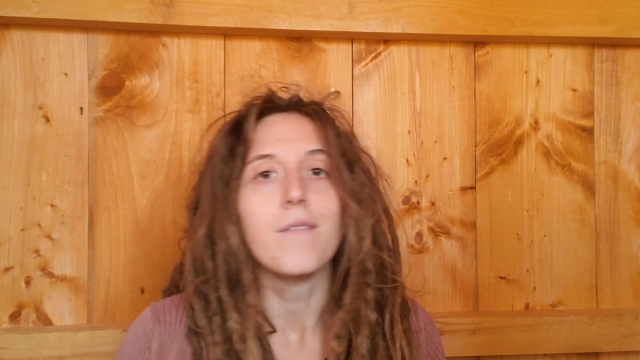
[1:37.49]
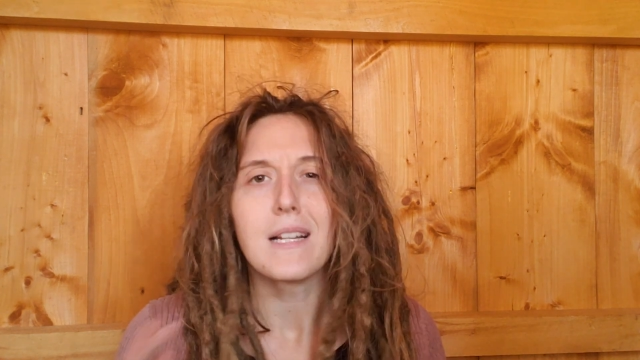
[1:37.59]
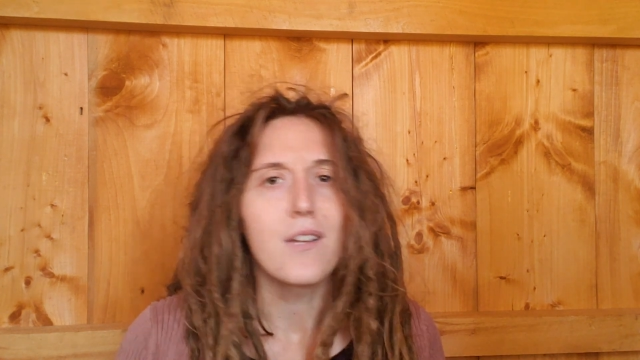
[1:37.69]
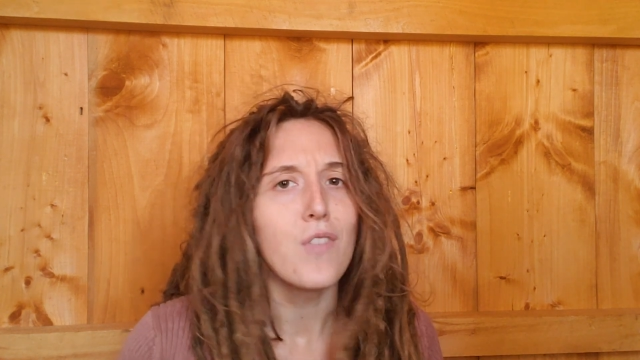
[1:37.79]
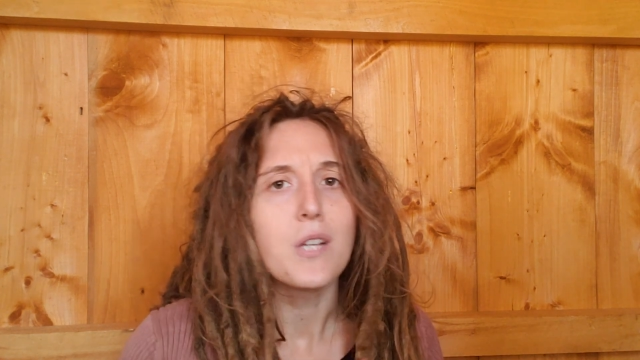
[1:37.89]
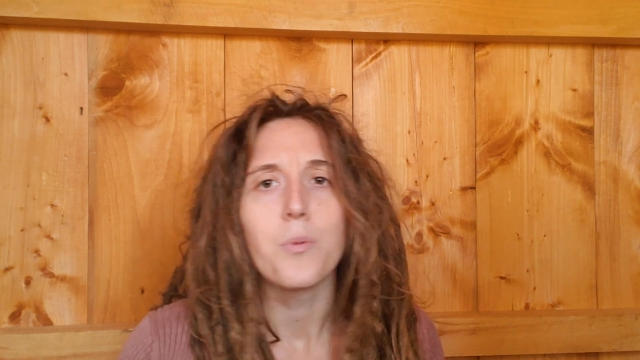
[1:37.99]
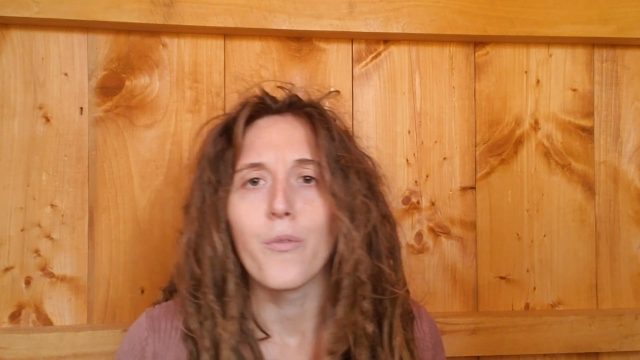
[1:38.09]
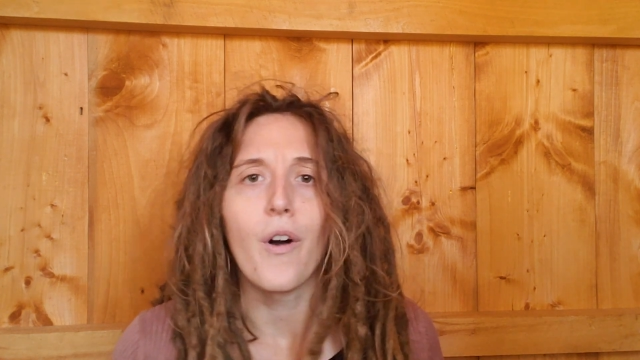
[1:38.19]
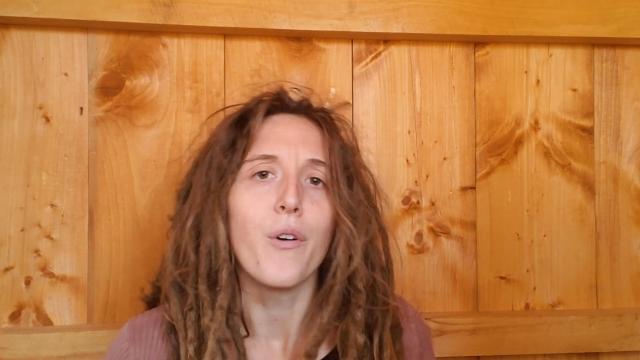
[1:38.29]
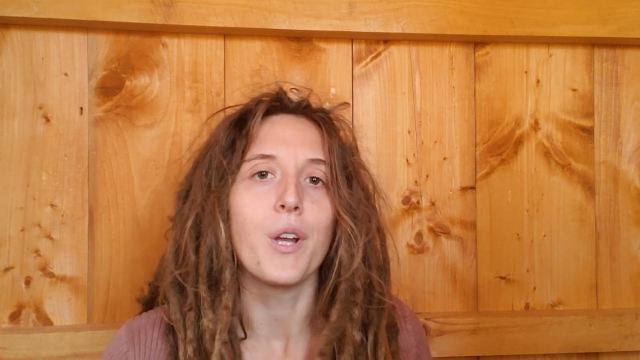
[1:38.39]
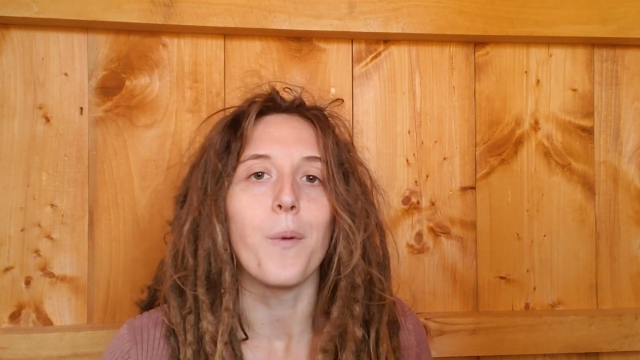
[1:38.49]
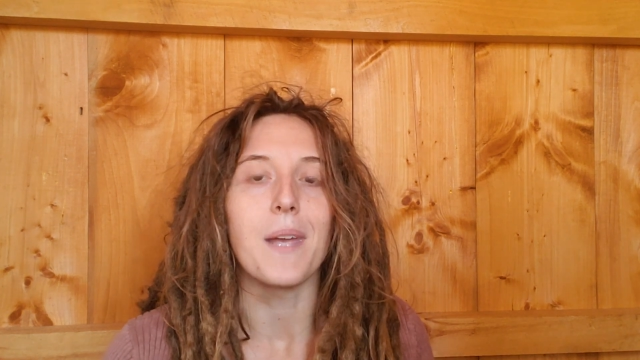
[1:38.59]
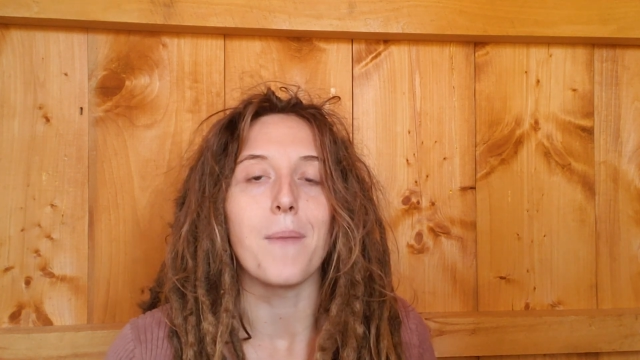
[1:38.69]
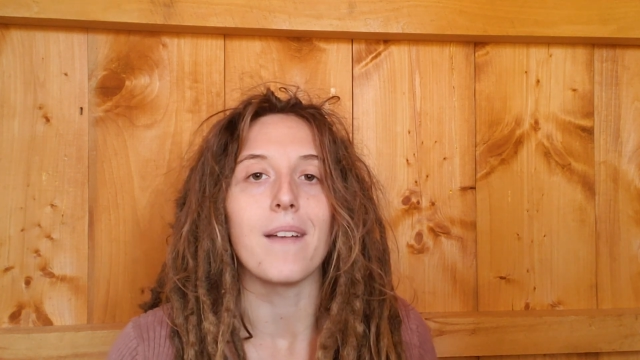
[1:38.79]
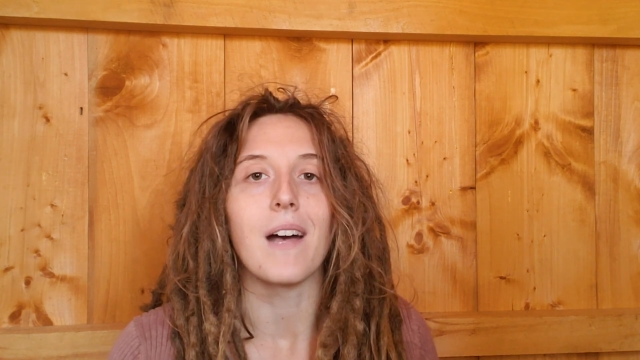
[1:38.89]
Lots of things were falling
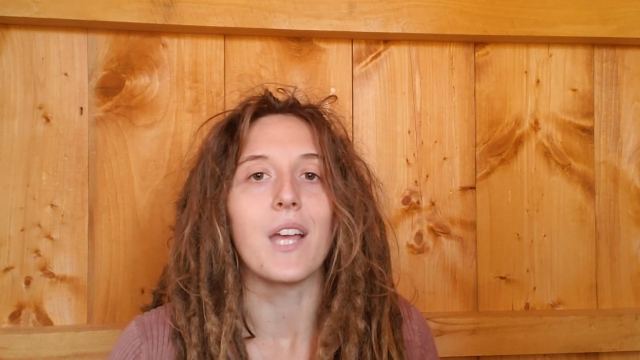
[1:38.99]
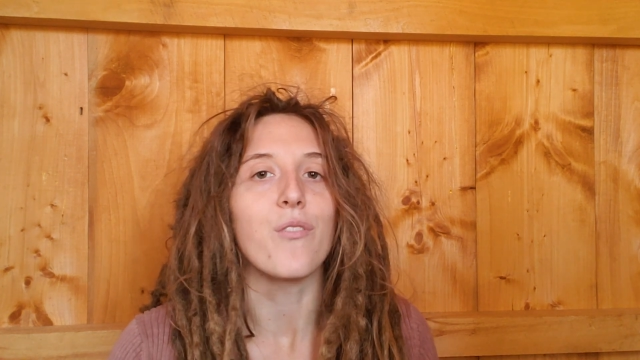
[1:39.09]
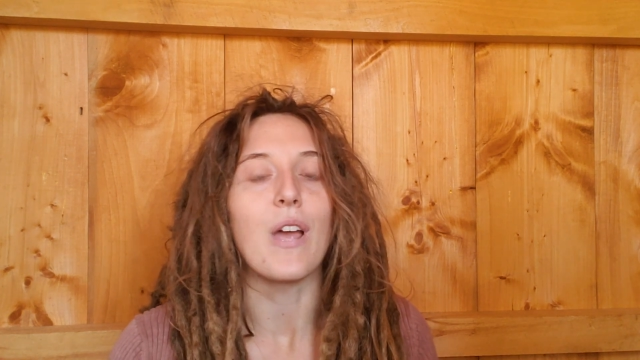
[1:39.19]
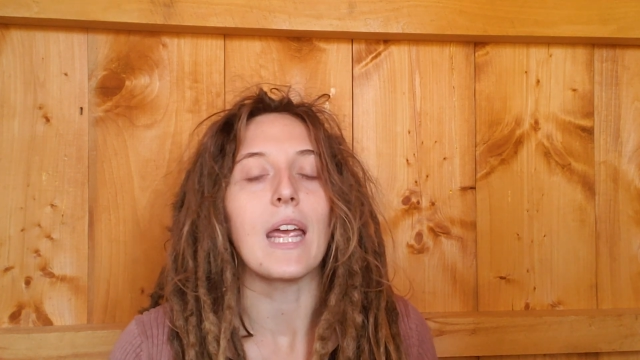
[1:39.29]
away in my life,